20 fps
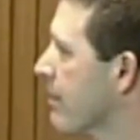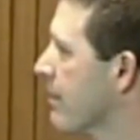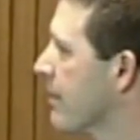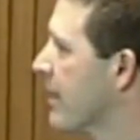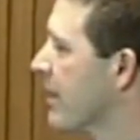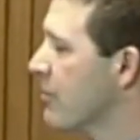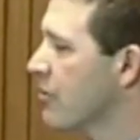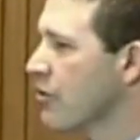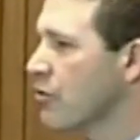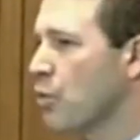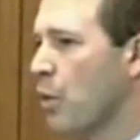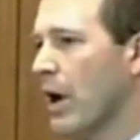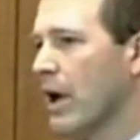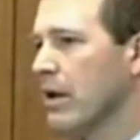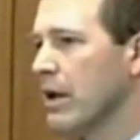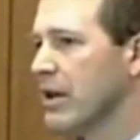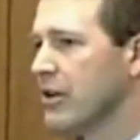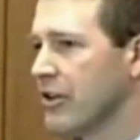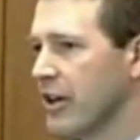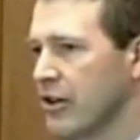This is
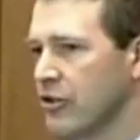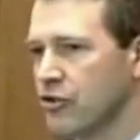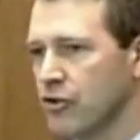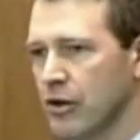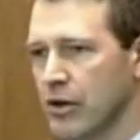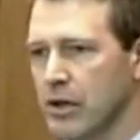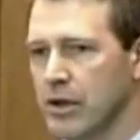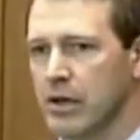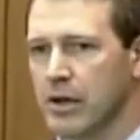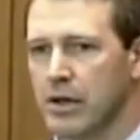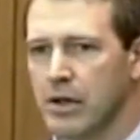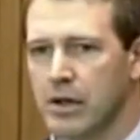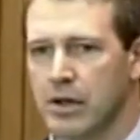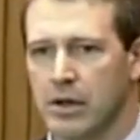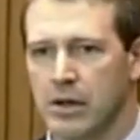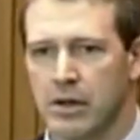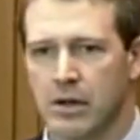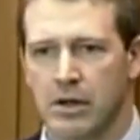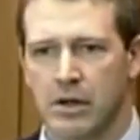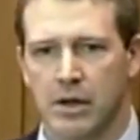well-intentioned,
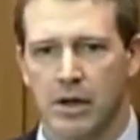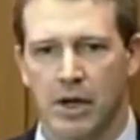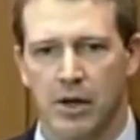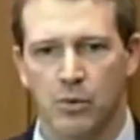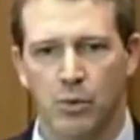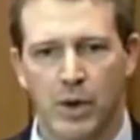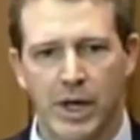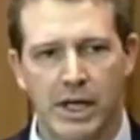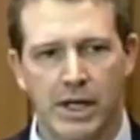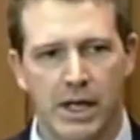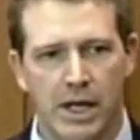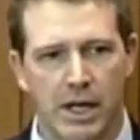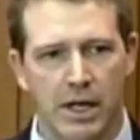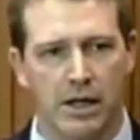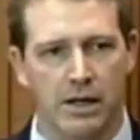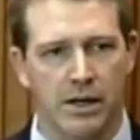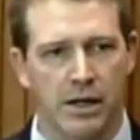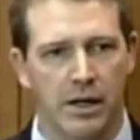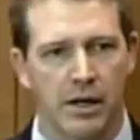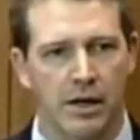and we
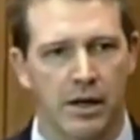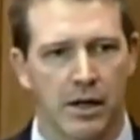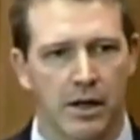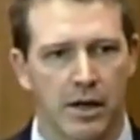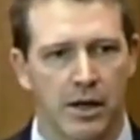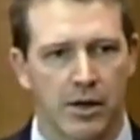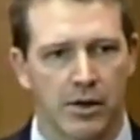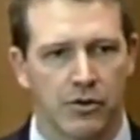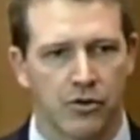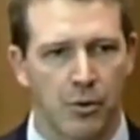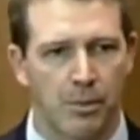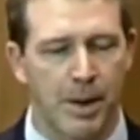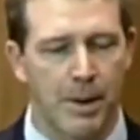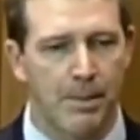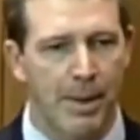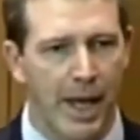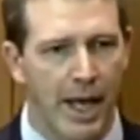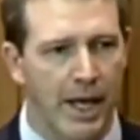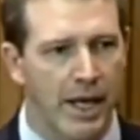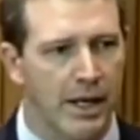need to be
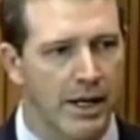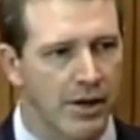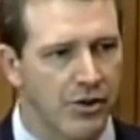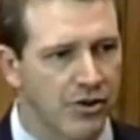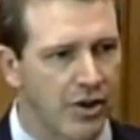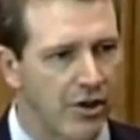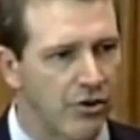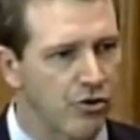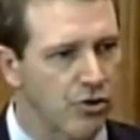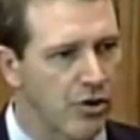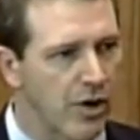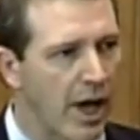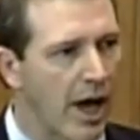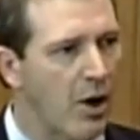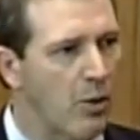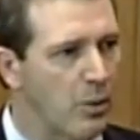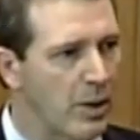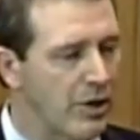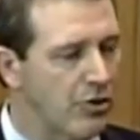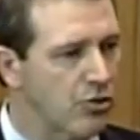paying attention to
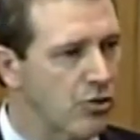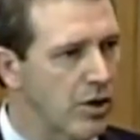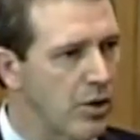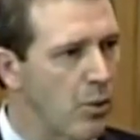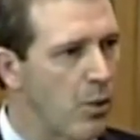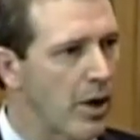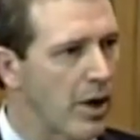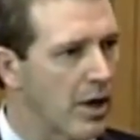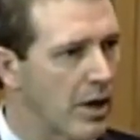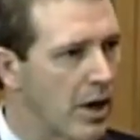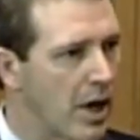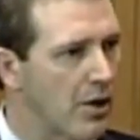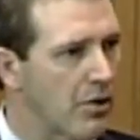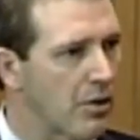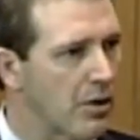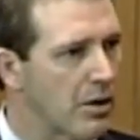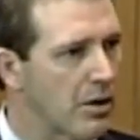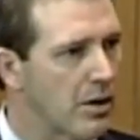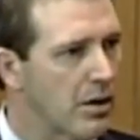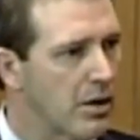how we treat one
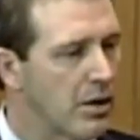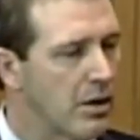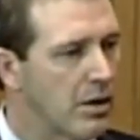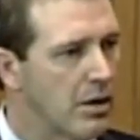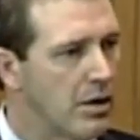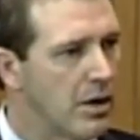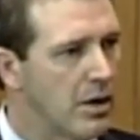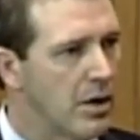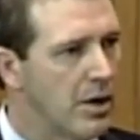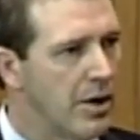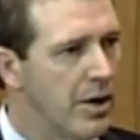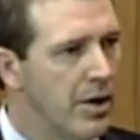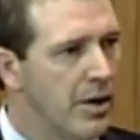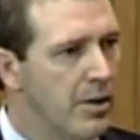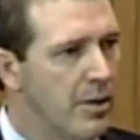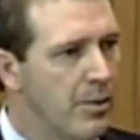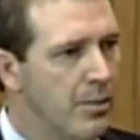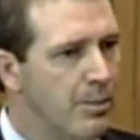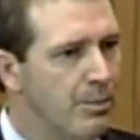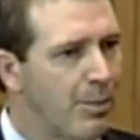another.
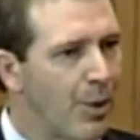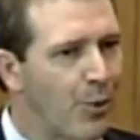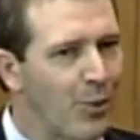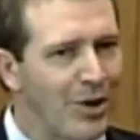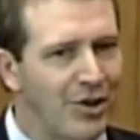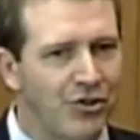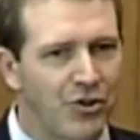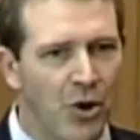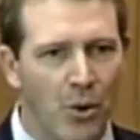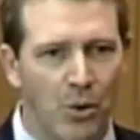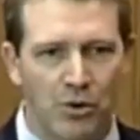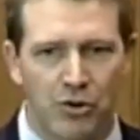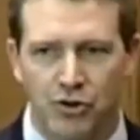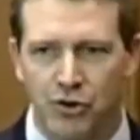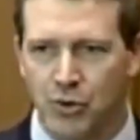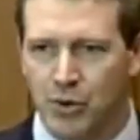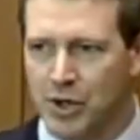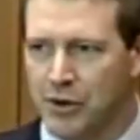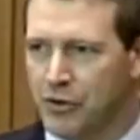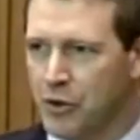But we don't
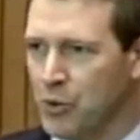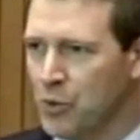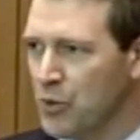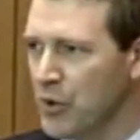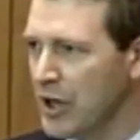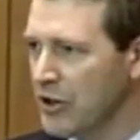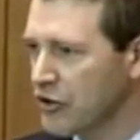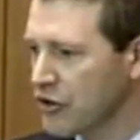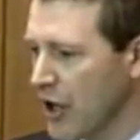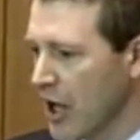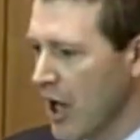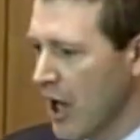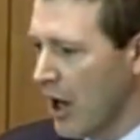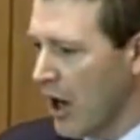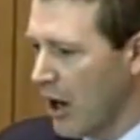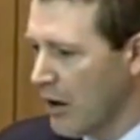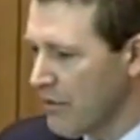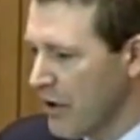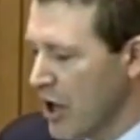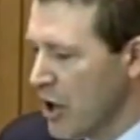do it at the risk
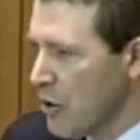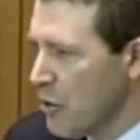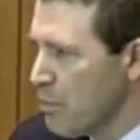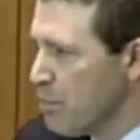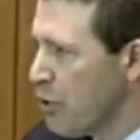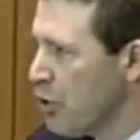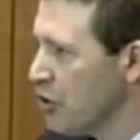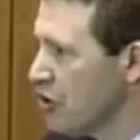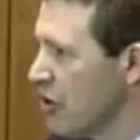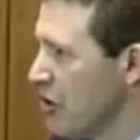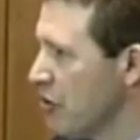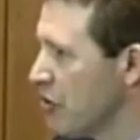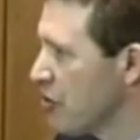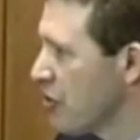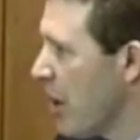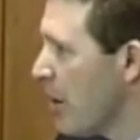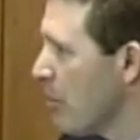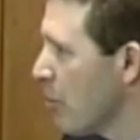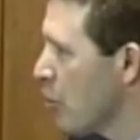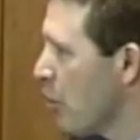of pushing
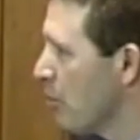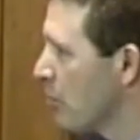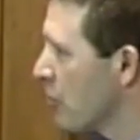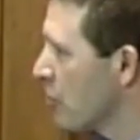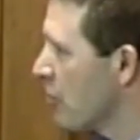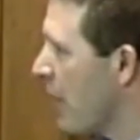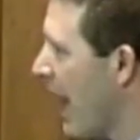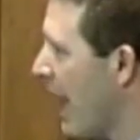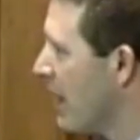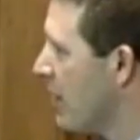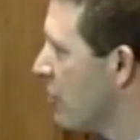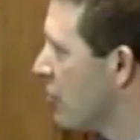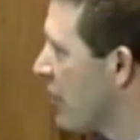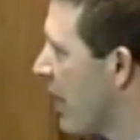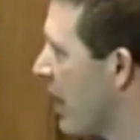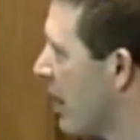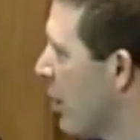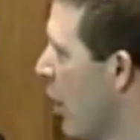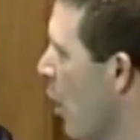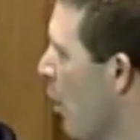some groups aside and
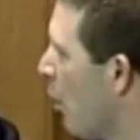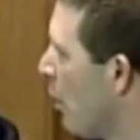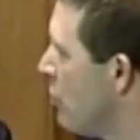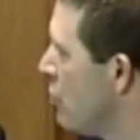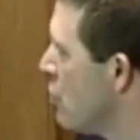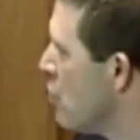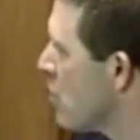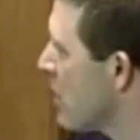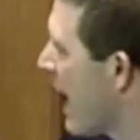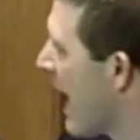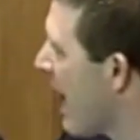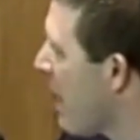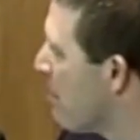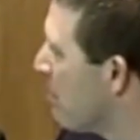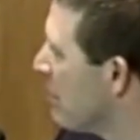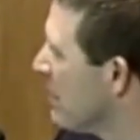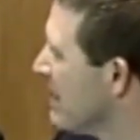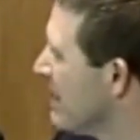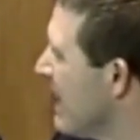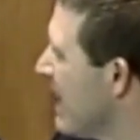saying, well, you can't
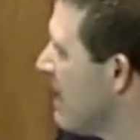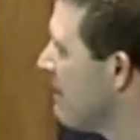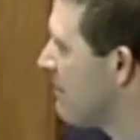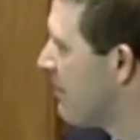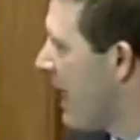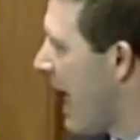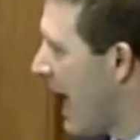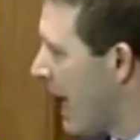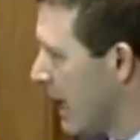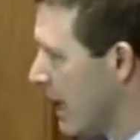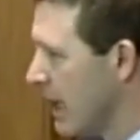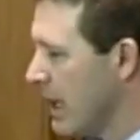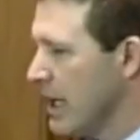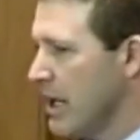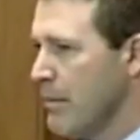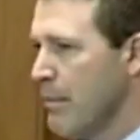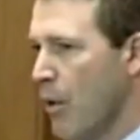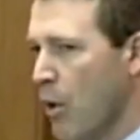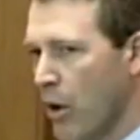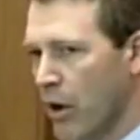believe that
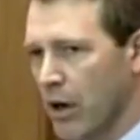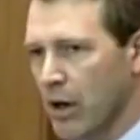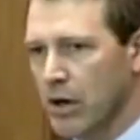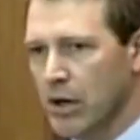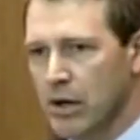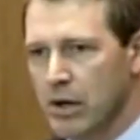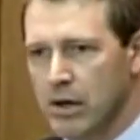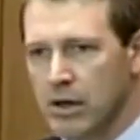anymore